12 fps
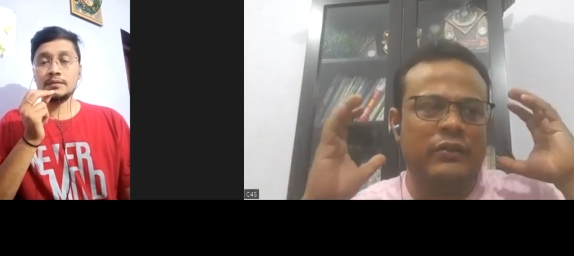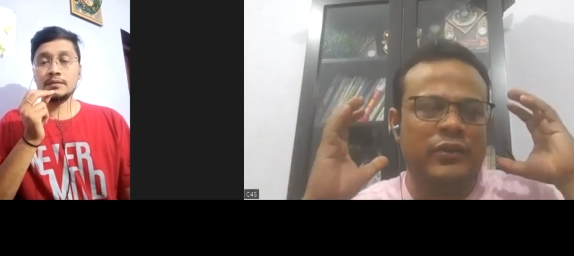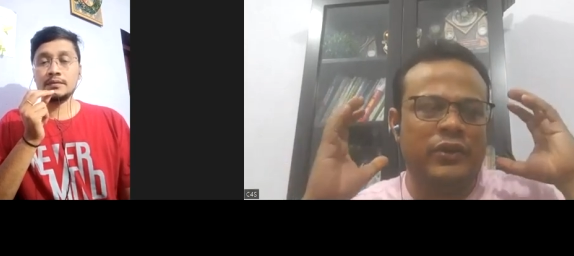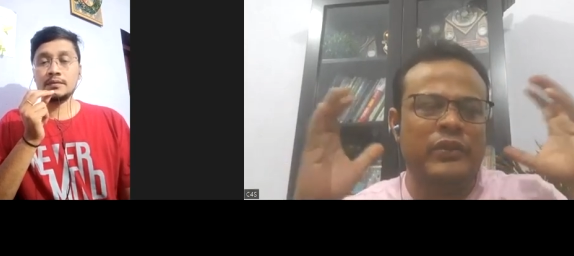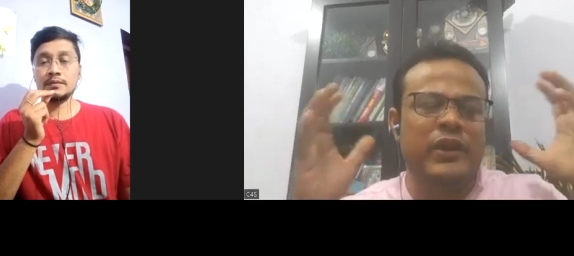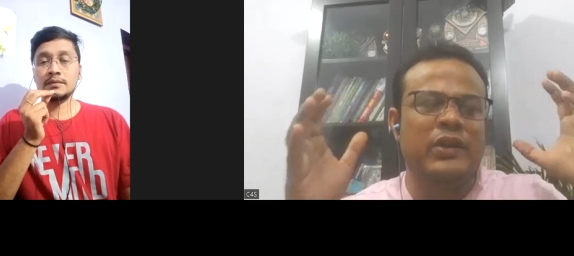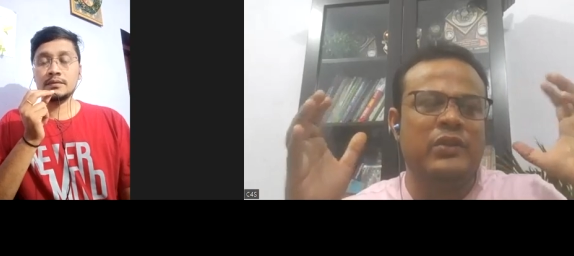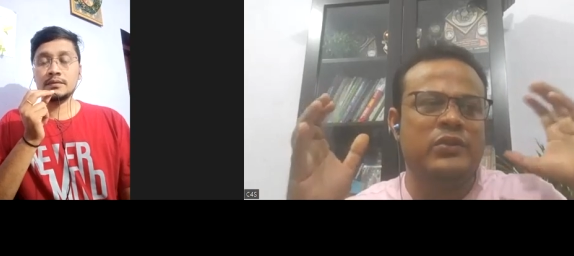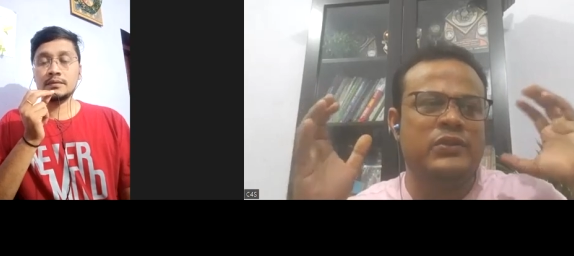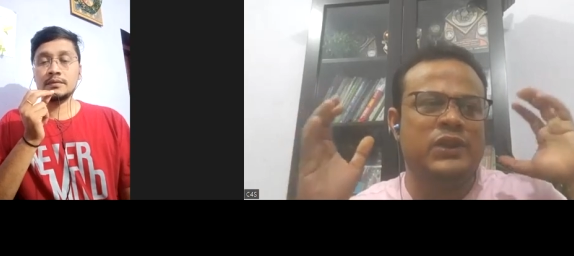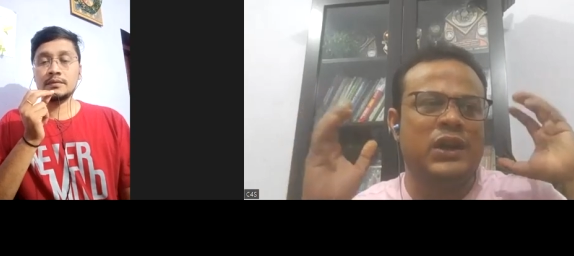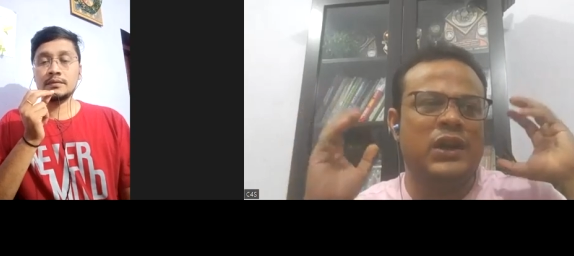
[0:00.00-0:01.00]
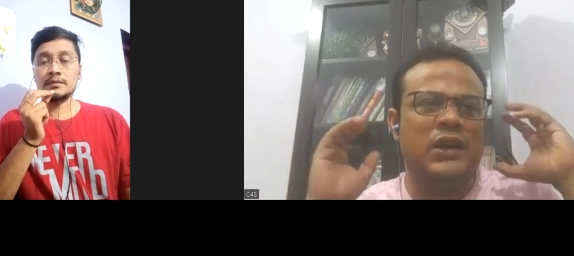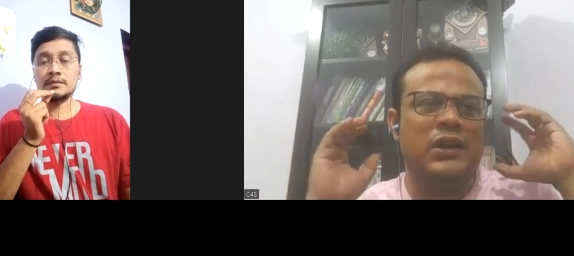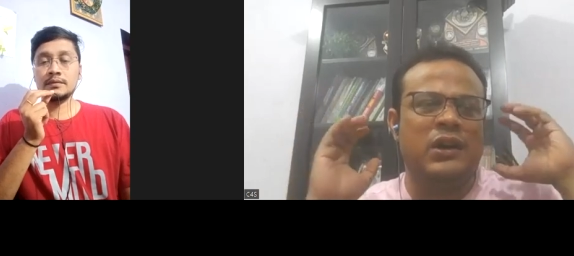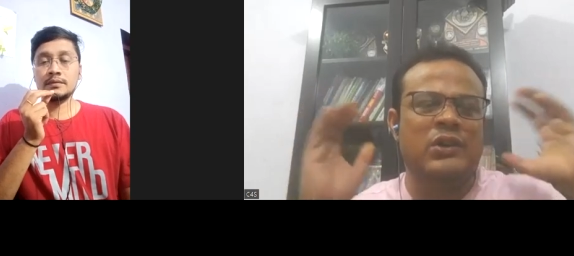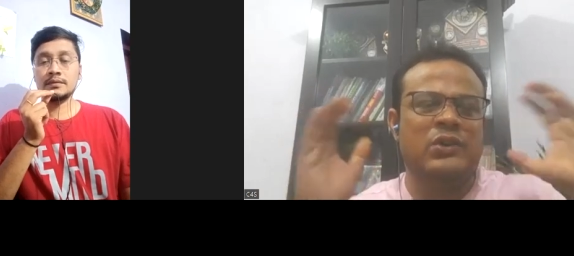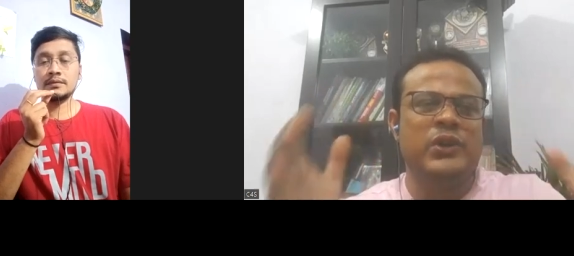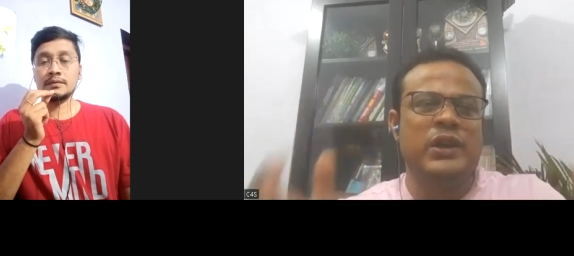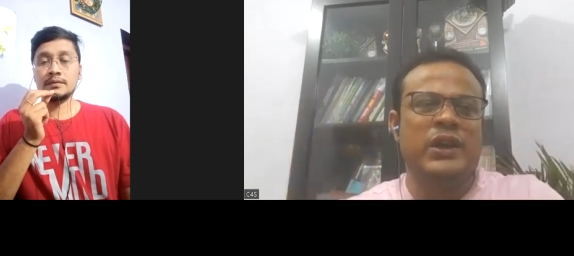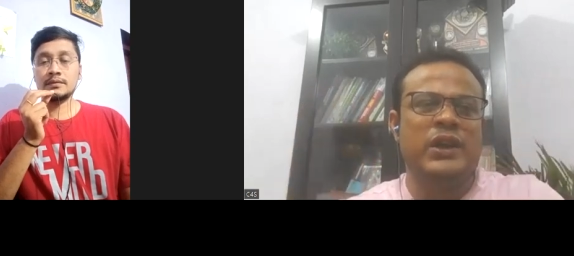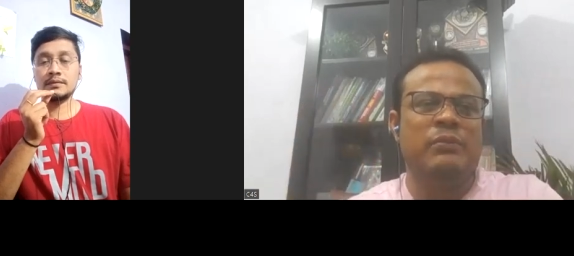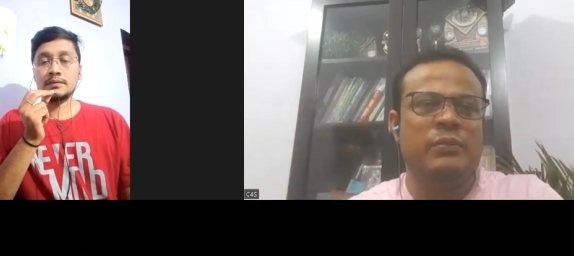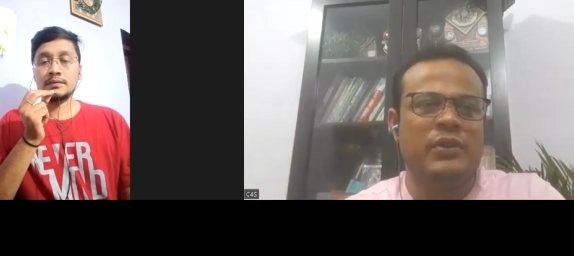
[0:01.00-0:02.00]
Speaker 1: from where to start, how to
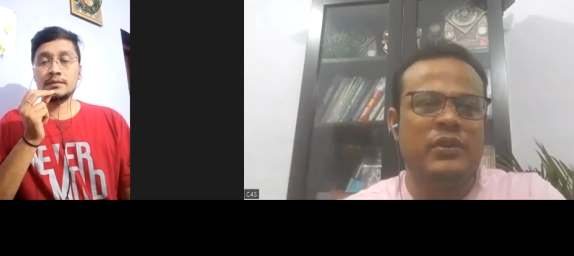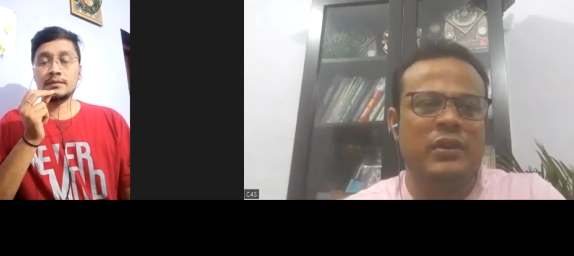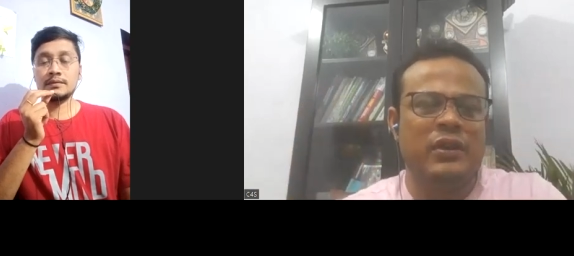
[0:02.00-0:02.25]
attempt,